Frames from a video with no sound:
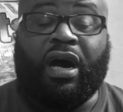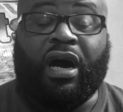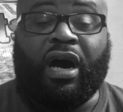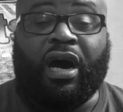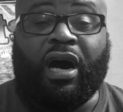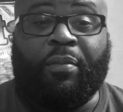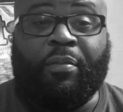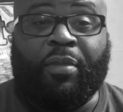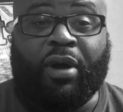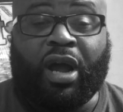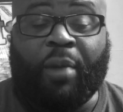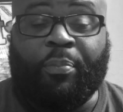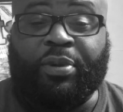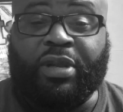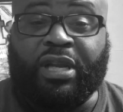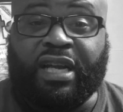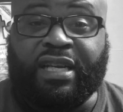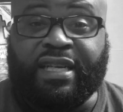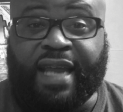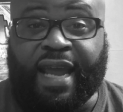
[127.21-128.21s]

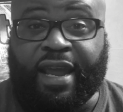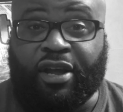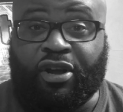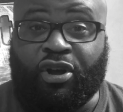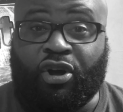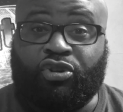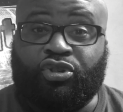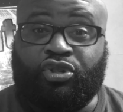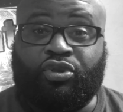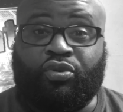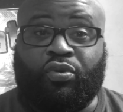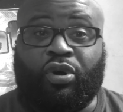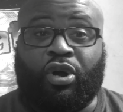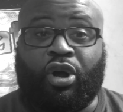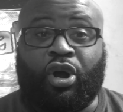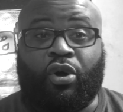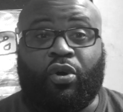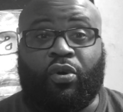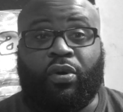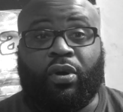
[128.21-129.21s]
a day ago, two
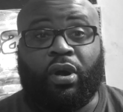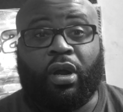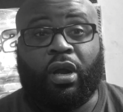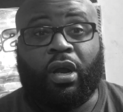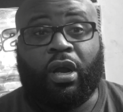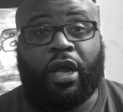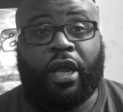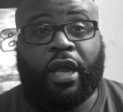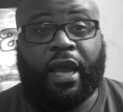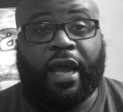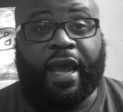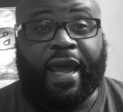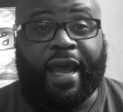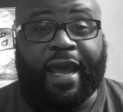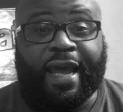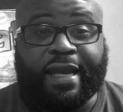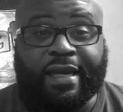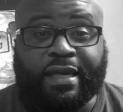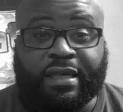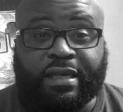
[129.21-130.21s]
ago,
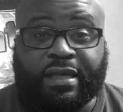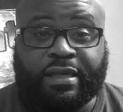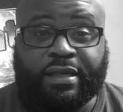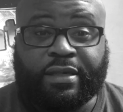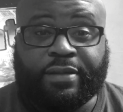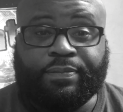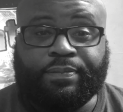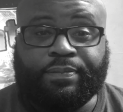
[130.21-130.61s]
and